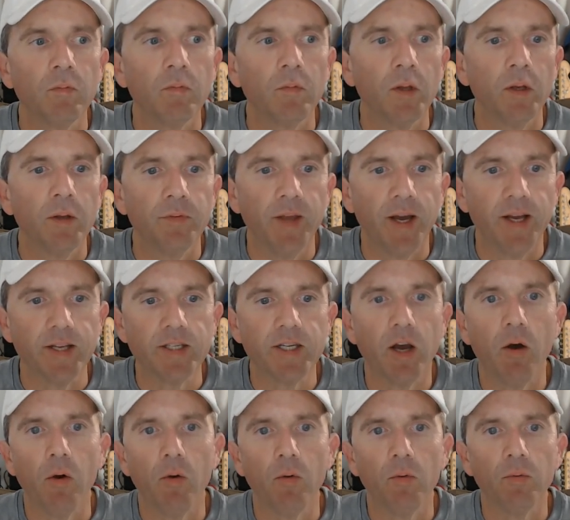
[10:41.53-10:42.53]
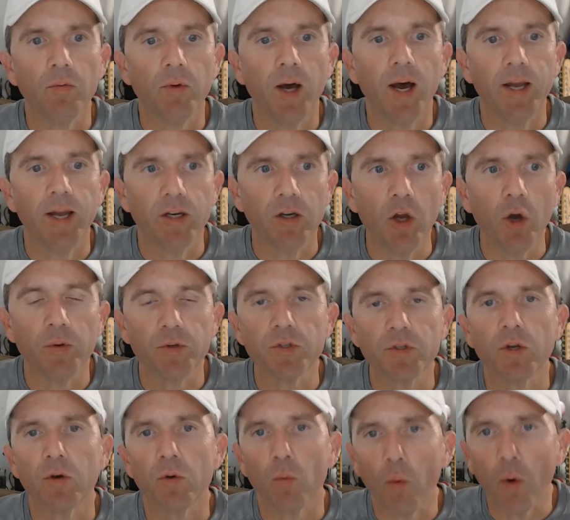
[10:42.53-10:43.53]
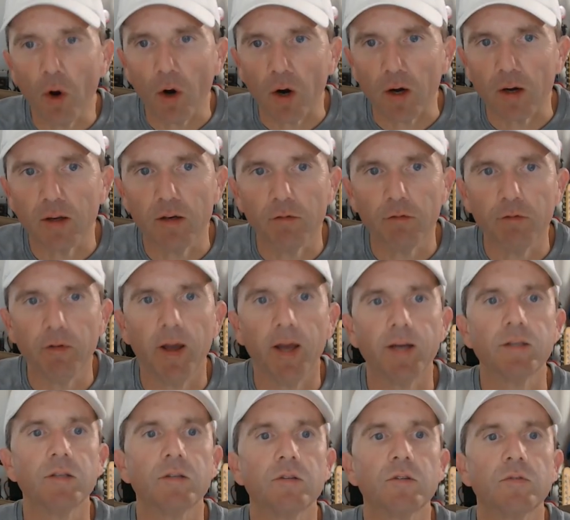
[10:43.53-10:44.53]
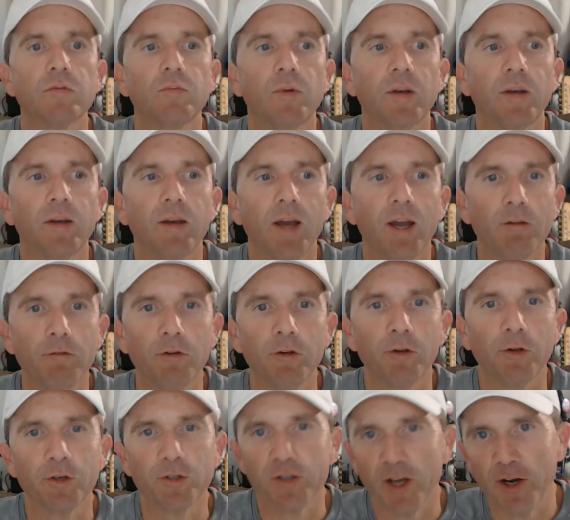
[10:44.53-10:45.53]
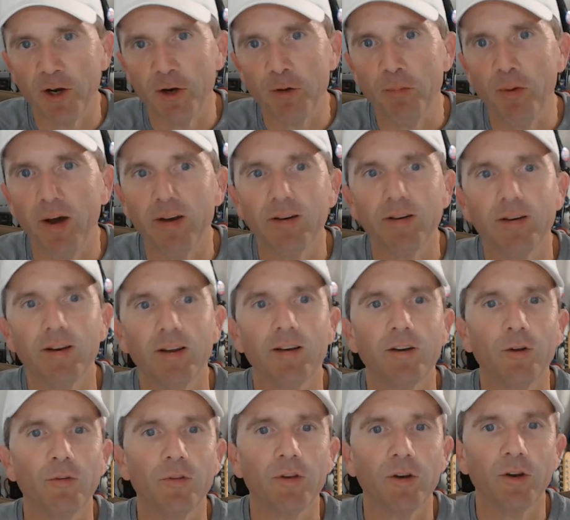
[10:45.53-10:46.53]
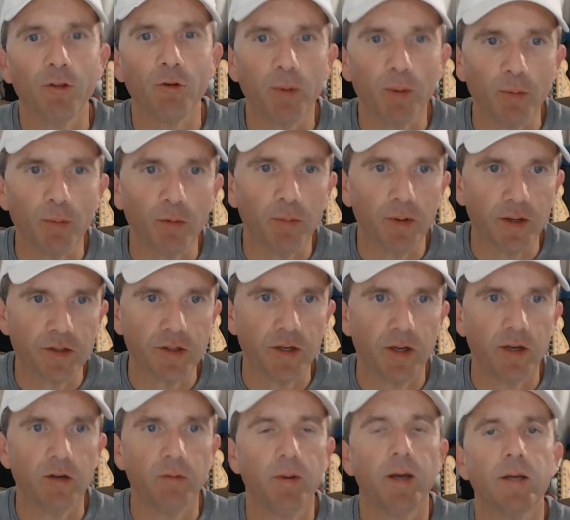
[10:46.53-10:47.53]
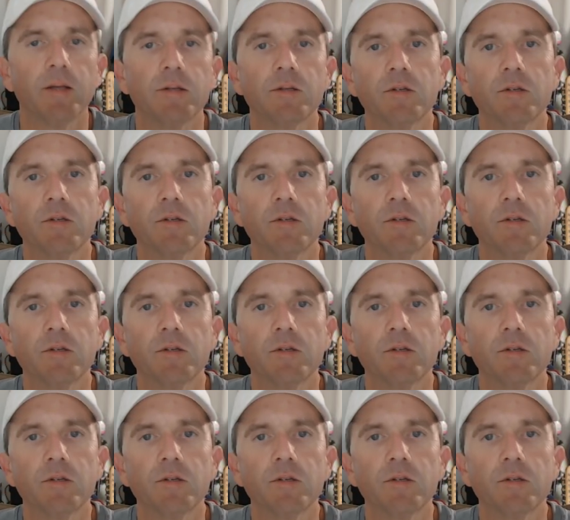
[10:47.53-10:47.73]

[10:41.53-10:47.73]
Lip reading: that's how I know it's going to work, in fact, is when I feel excited about it, I know that other people will be excited about it.